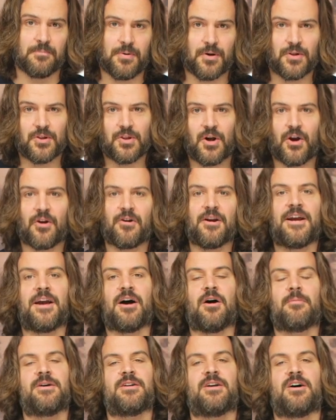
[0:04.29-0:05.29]
Parlare
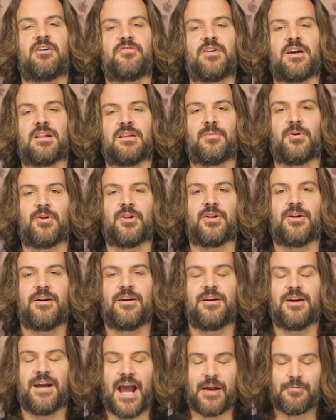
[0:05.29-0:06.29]
helmet available
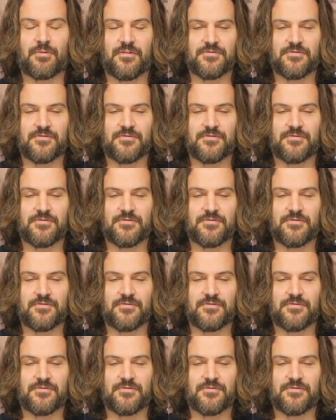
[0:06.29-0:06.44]
at